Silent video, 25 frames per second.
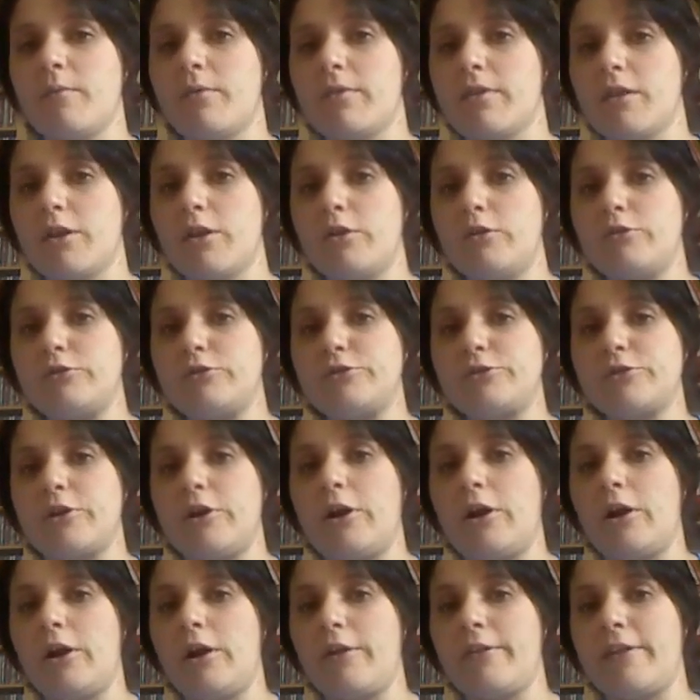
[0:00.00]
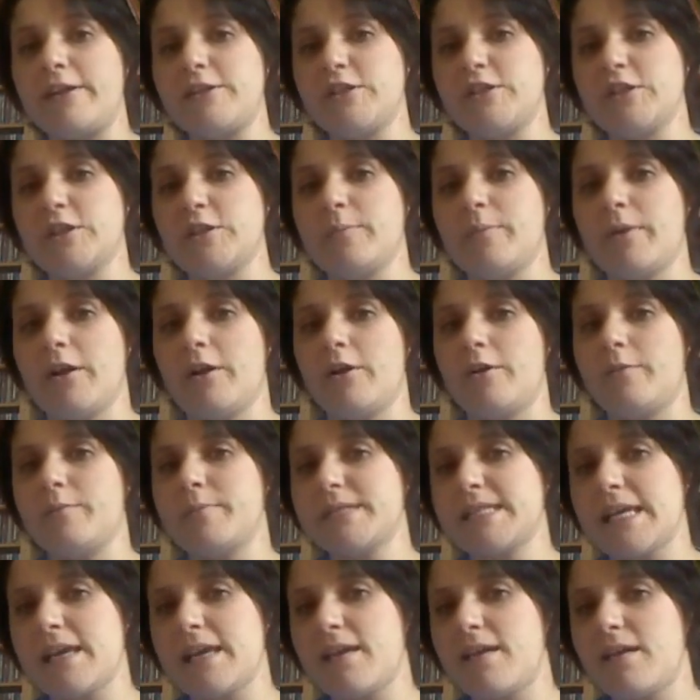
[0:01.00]
with a huge scar. They took a
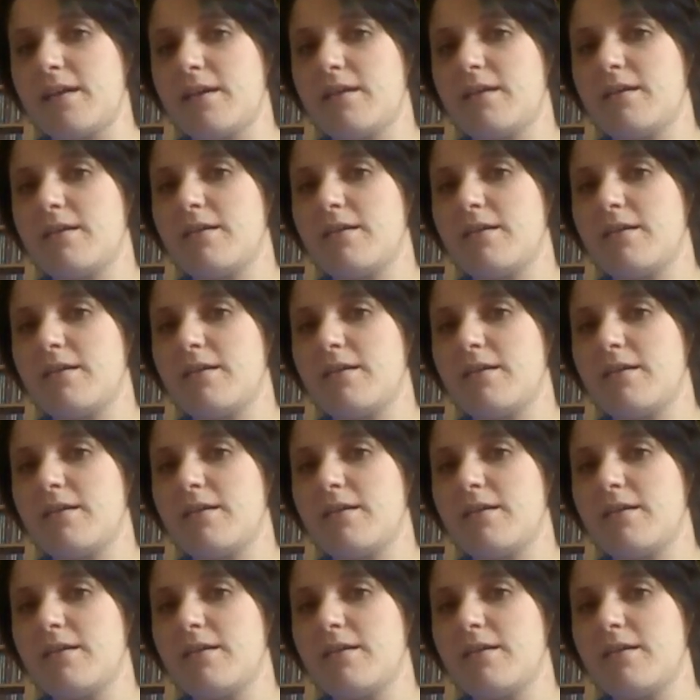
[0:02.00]
biopsy,